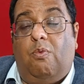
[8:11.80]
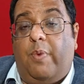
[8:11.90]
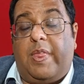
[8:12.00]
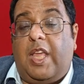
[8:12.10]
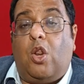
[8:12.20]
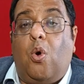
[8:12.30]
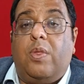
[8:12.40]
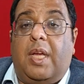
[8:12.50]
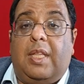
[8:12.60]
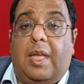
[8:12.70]
when they
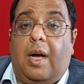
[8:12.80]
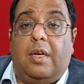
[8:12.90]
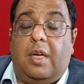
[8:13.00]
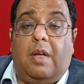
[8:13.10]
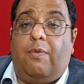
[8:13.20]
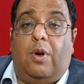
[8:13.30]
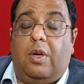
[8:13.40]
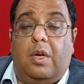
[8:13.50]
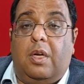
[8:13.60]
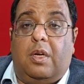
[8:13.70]
know that there aren't enough
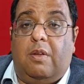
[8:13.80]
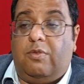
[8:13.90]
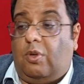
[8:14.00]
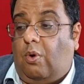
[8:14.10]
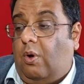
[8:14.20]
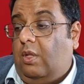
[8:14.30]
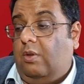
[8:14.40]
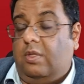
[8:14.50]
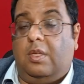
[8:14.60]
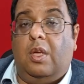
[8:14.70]
alternatives, or all
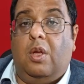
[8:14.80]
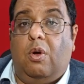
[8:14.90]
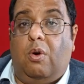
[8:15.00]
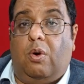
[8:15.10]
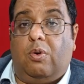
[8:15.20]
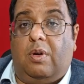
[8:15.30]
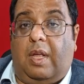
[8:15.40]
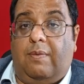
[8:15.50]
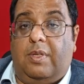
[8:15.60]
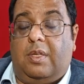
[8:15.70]
those auto
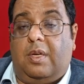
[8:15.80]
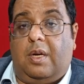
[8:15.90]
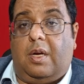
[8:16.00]
drivers